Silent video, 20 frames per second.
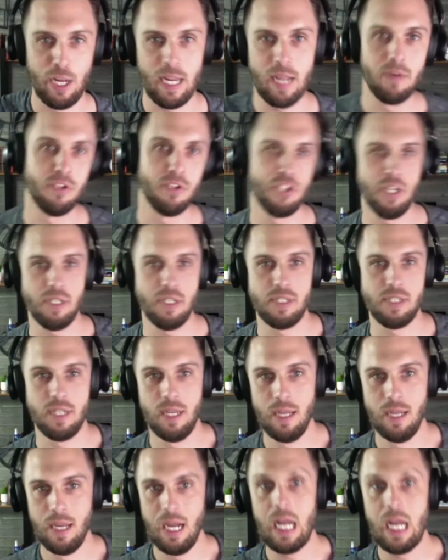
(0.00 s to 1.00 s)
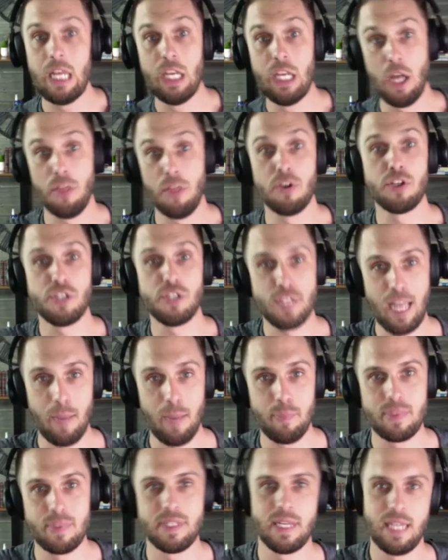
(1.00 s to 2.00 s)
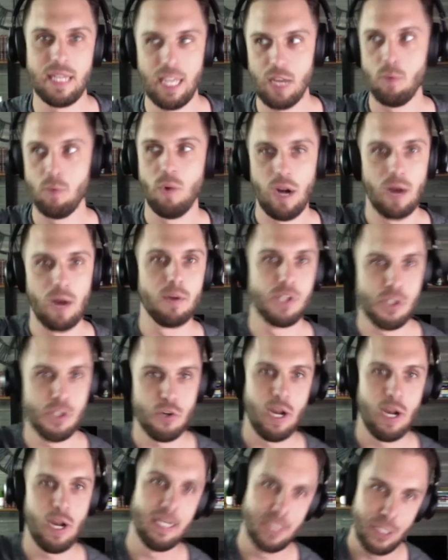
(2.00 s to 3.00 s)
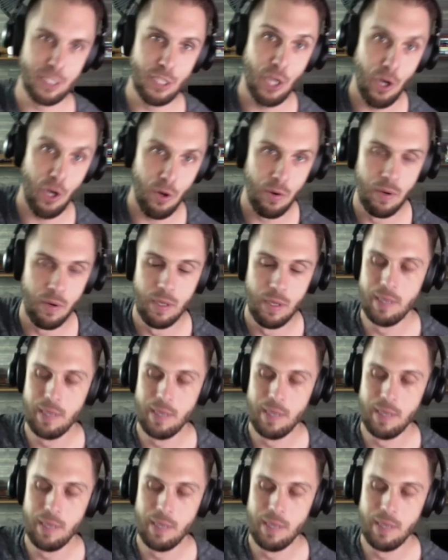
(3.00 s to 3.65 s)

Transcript: It was just another step to get where I was trying to go.